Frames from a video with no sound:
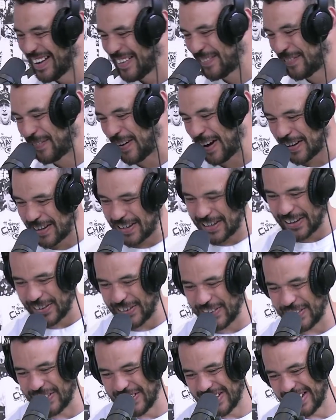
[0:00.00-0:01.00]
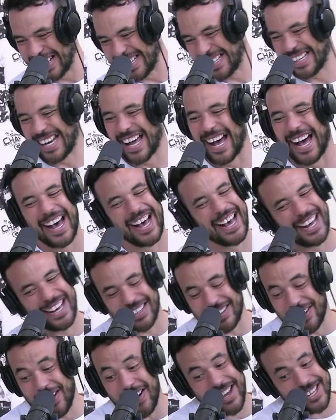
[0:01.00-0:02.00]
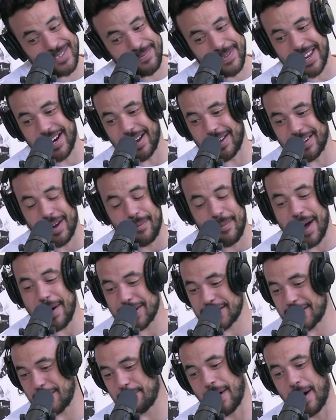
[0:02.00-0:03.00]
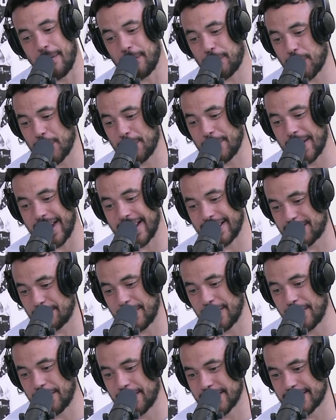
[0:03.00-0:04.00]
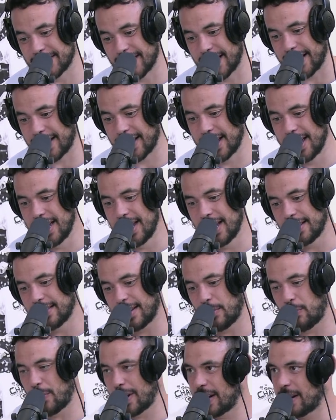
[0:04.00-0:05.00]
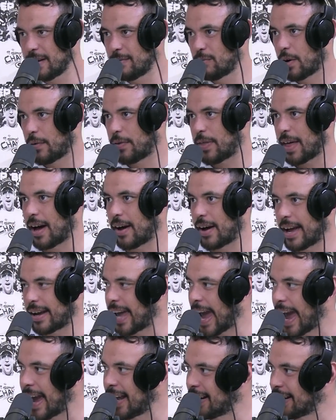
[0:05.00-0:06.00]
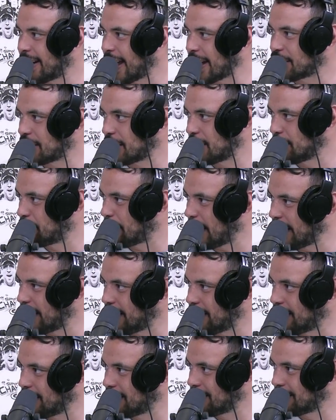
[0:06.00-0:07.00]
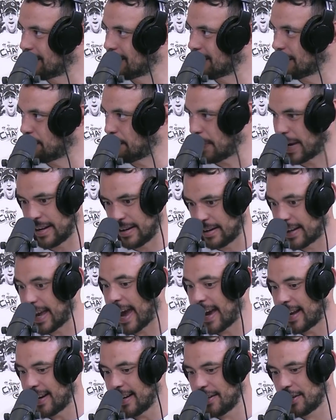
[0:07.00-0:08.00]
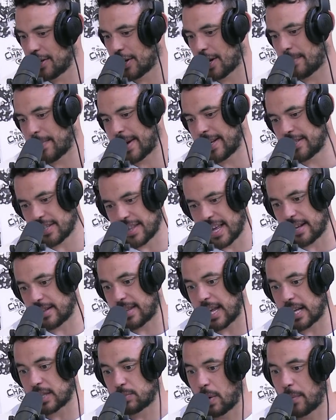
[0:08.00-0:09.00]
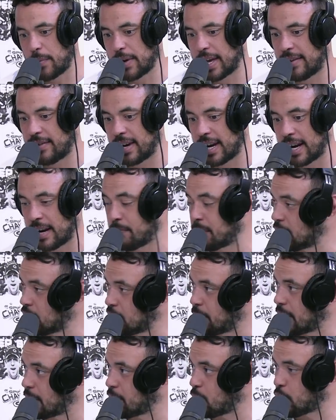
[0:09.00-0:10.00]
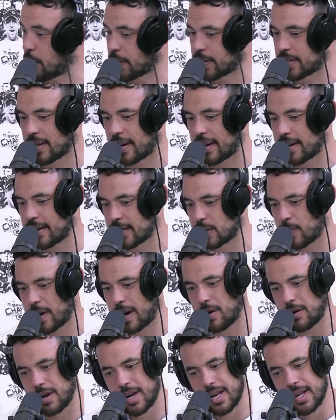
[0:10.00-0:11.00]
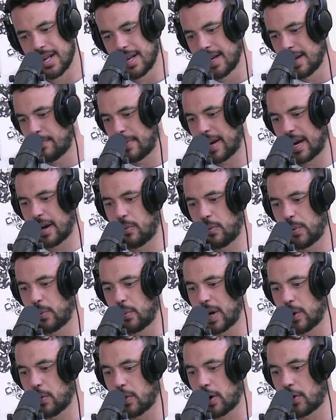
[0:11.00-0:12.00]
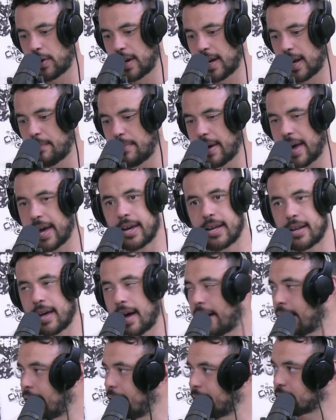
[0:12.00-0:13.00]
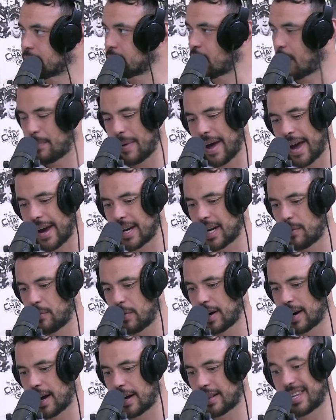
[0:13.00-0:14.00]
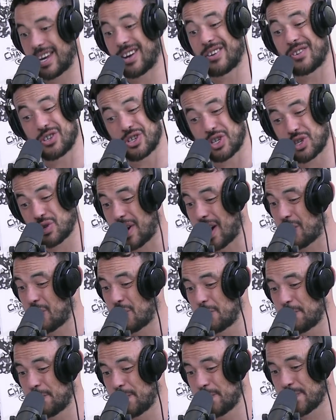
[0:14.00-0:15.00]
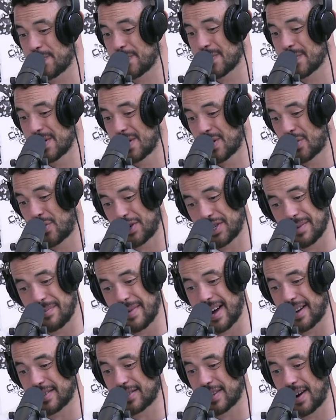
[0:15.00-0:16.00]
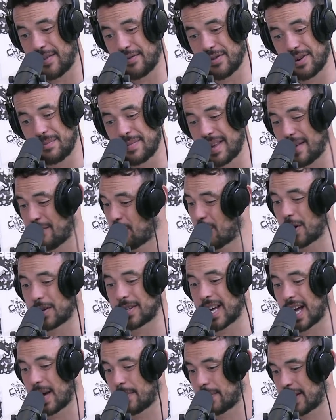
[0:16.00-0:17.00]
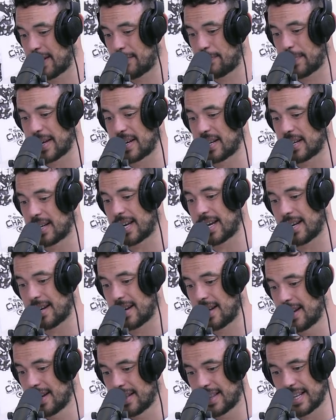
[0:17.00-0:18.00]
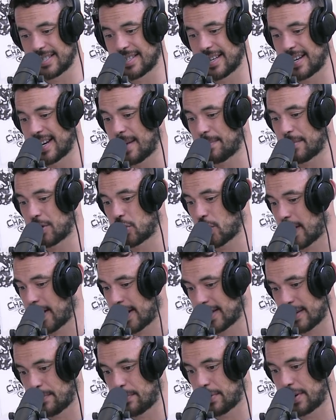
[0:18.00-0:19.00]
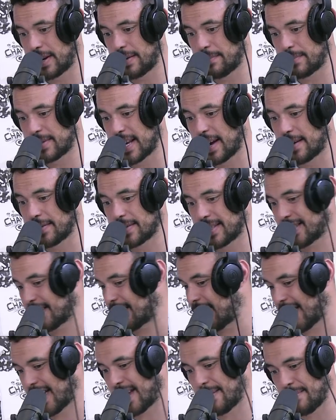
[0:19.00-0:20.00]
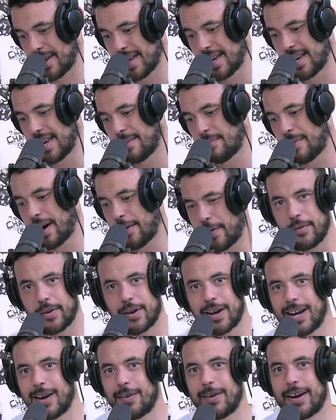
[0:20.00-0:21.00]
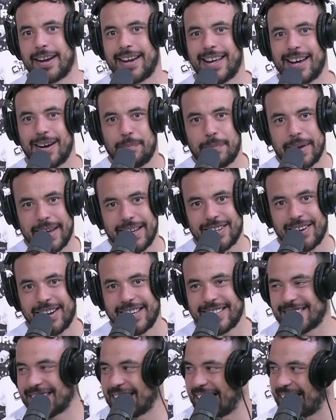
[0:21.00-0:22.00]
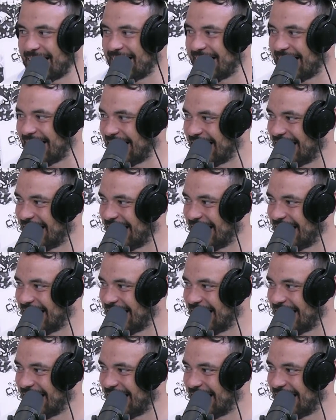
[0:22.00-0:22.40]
Fuck you. Nice, man. I'm actually pumped for him, mate, to be honest. Like, they're winning without Kalen actually being Kalen, you know what I mean? So that's probably getting him a little bit more excited as well. Man, we were on here bagging the halves, not bagging him. We were like, they're going to struggle. Question marks over him. They've rocked up and they've been elite. They're setting up the tries. They're putting themselves in the game. My favourite guy right now, pink tights Gagai.